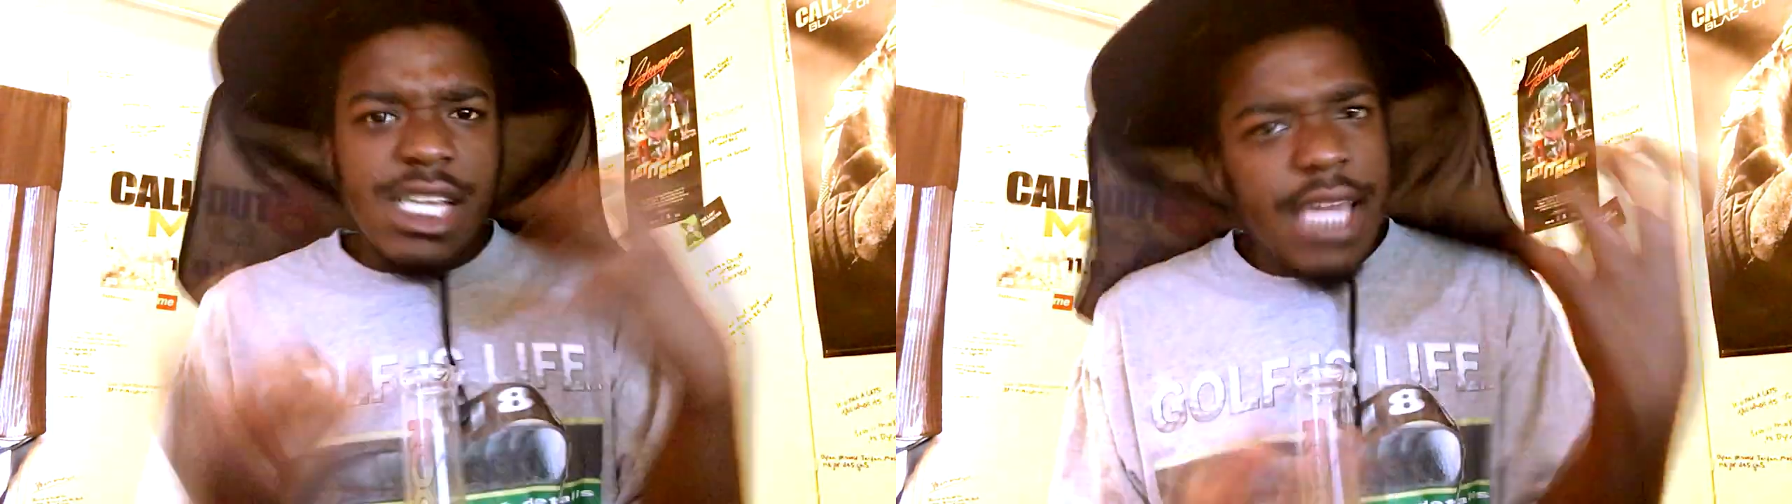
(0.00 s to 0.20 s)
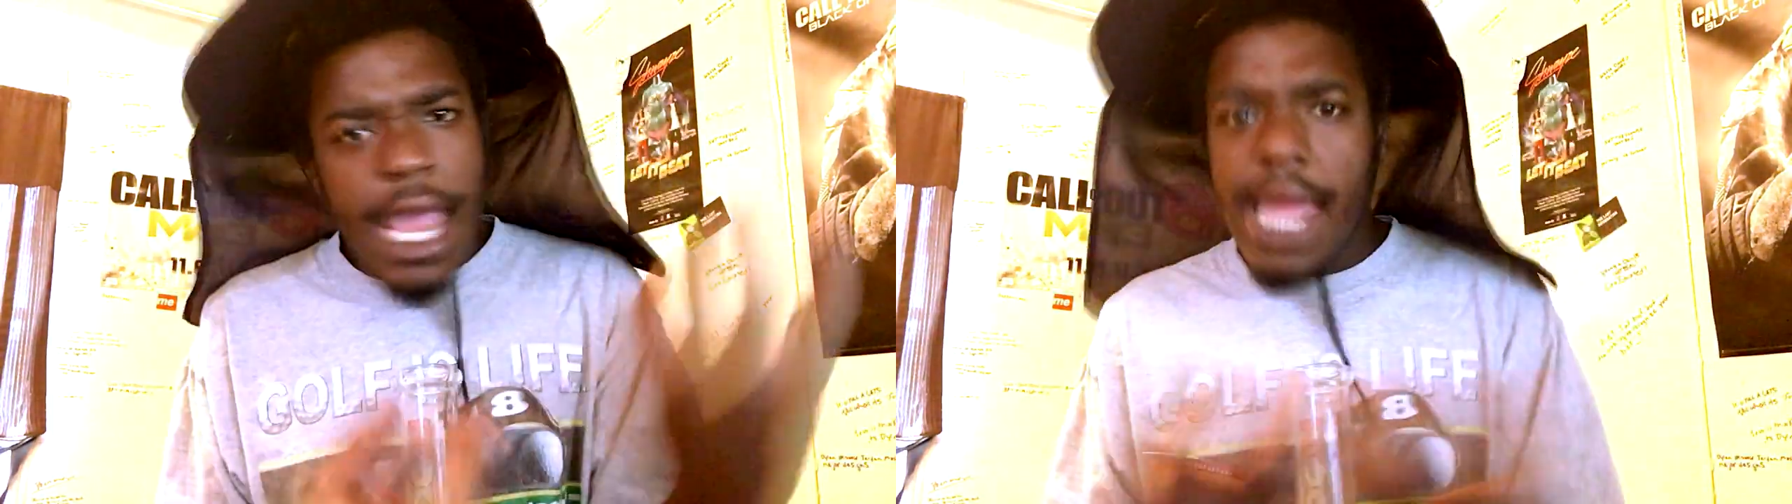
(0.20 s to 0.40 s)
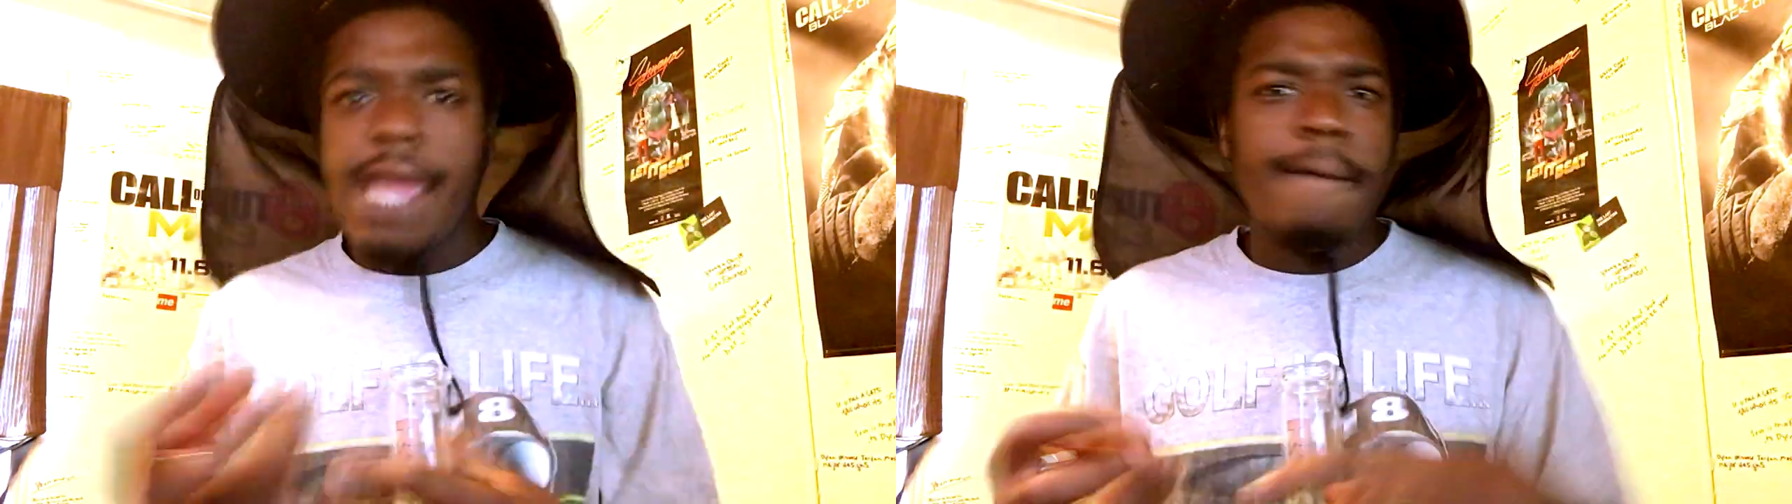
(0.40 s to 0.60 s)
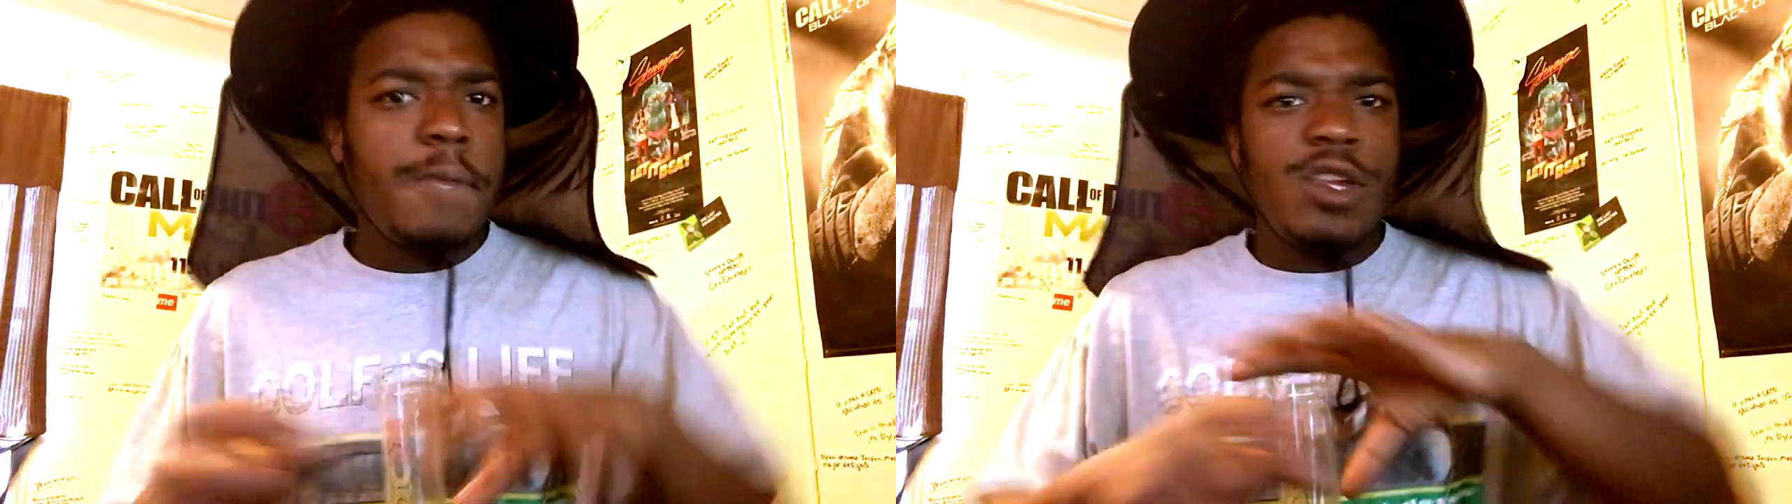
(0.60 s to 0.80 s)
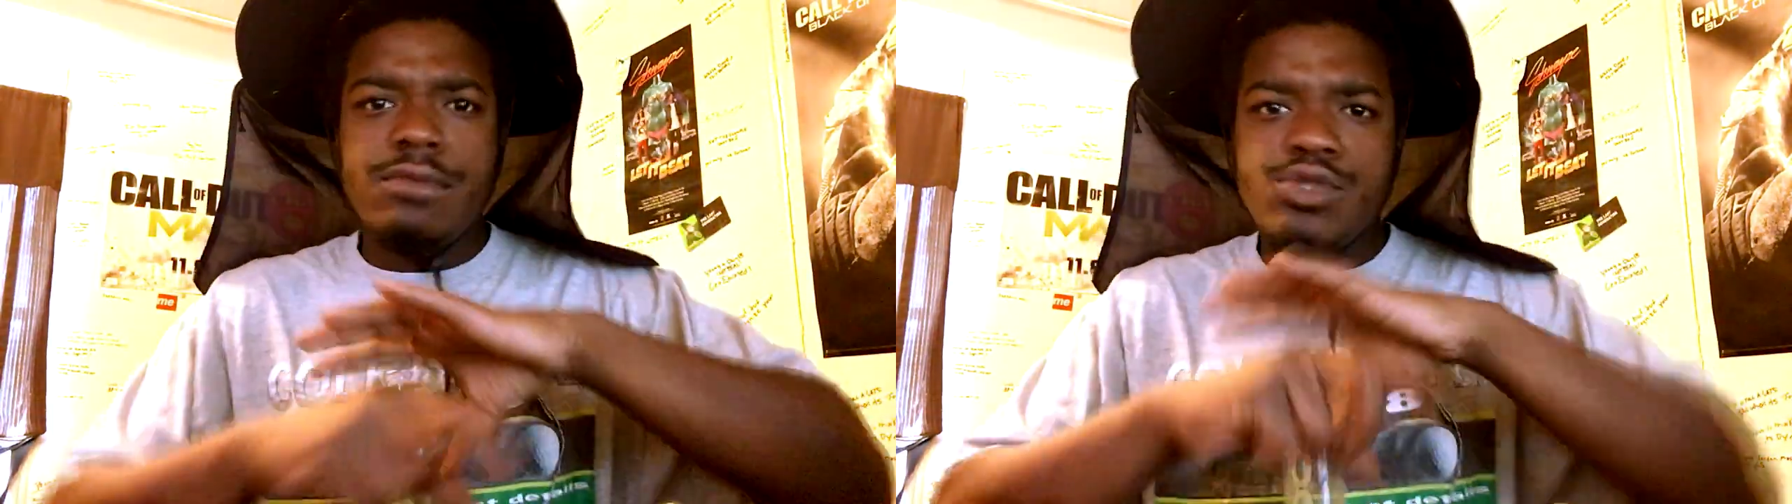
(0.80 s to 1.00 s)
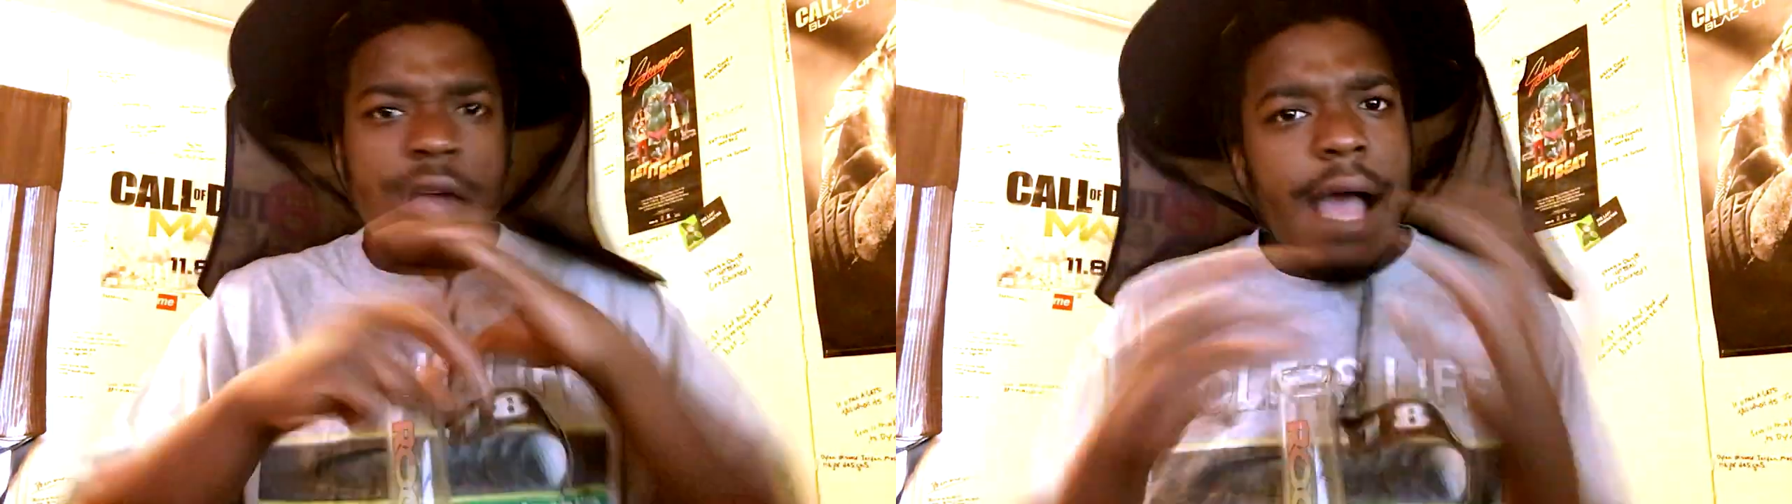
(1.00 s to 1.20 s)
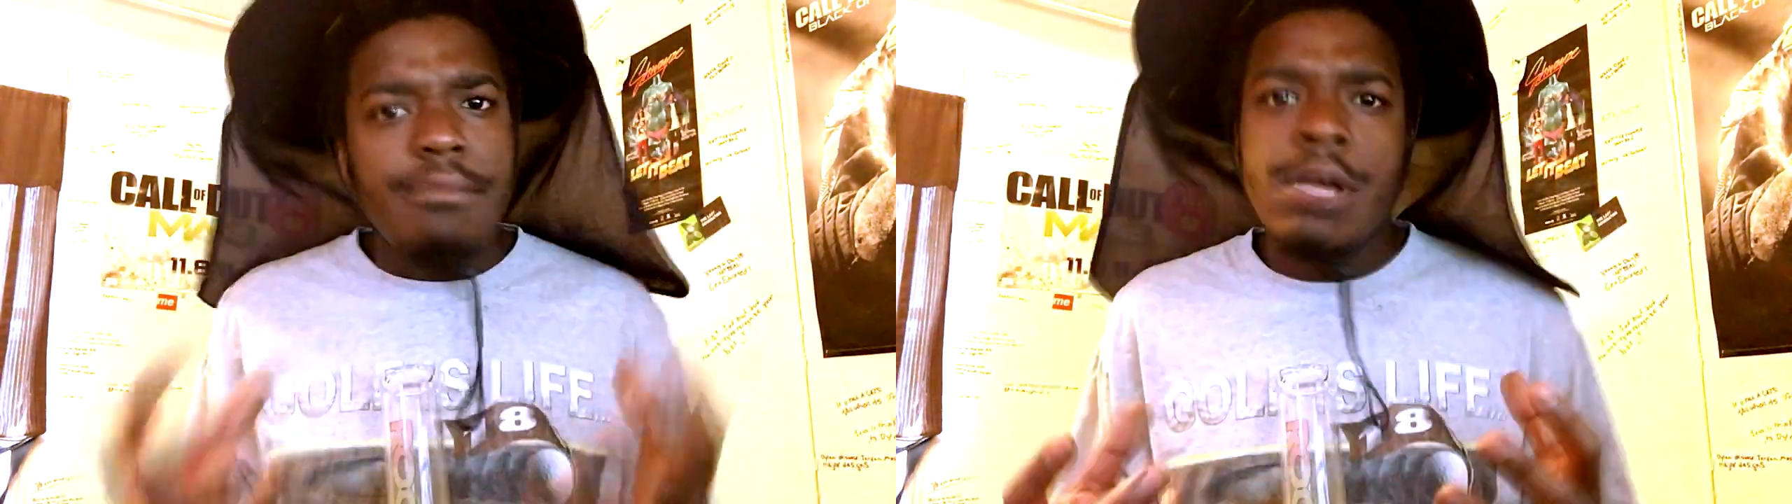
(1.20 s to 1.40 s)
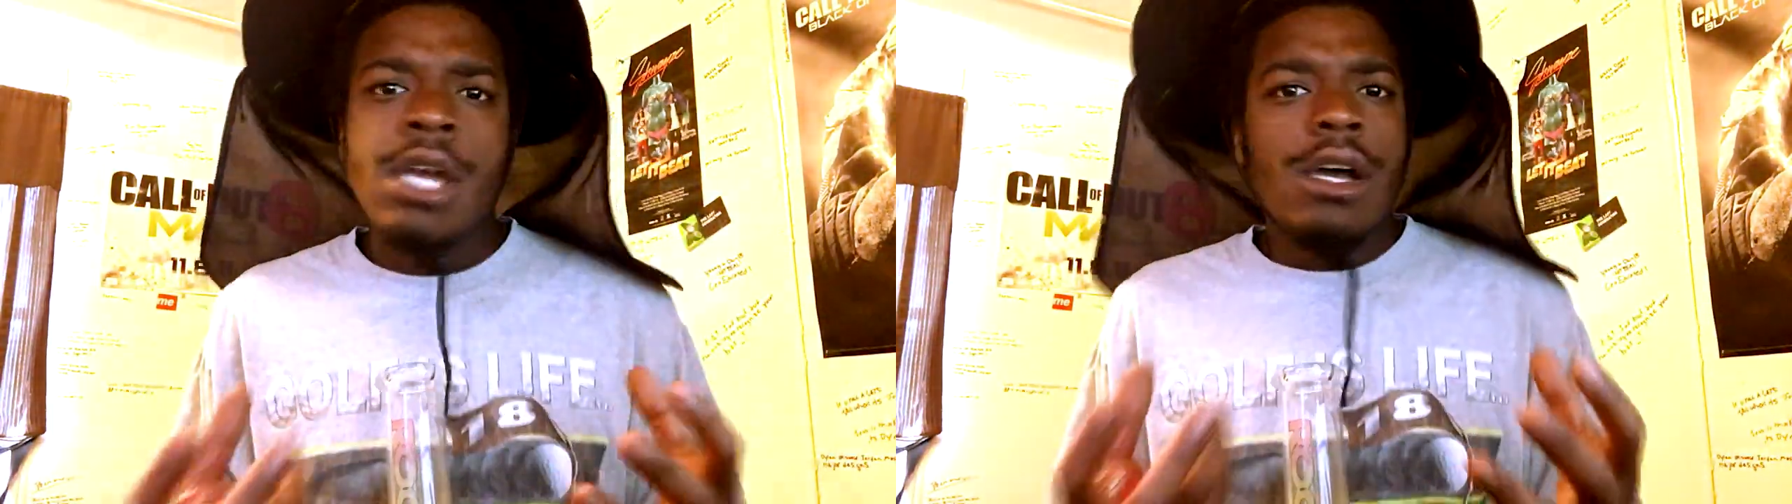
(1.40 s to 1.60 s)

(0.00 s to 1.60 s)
game, you drop